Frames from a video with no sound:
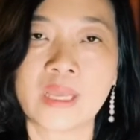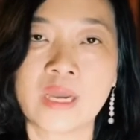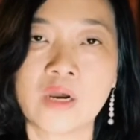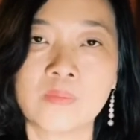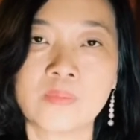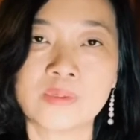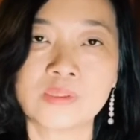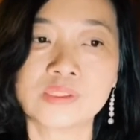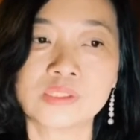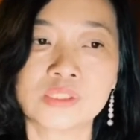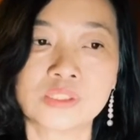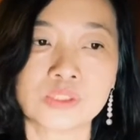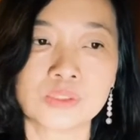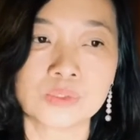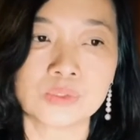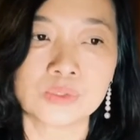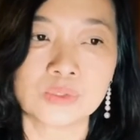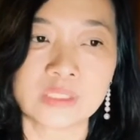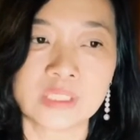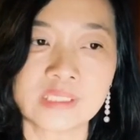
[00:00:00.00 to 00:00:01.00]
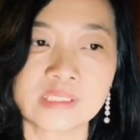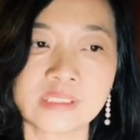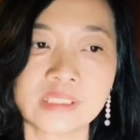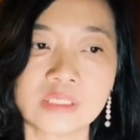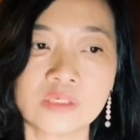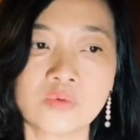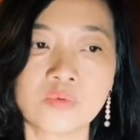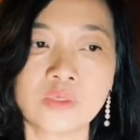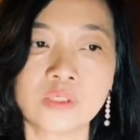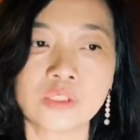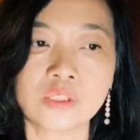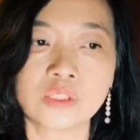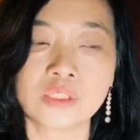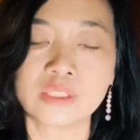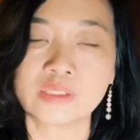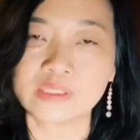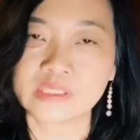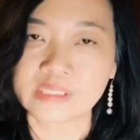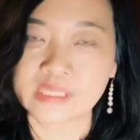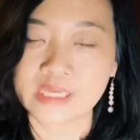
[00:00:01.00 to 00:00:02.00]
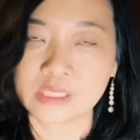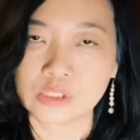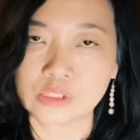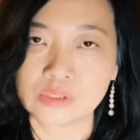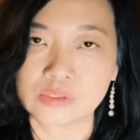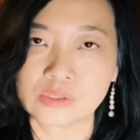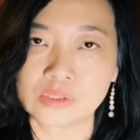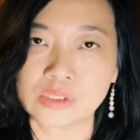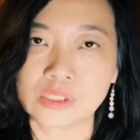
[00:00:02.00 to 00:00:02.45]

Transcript: us to distinguish the stages.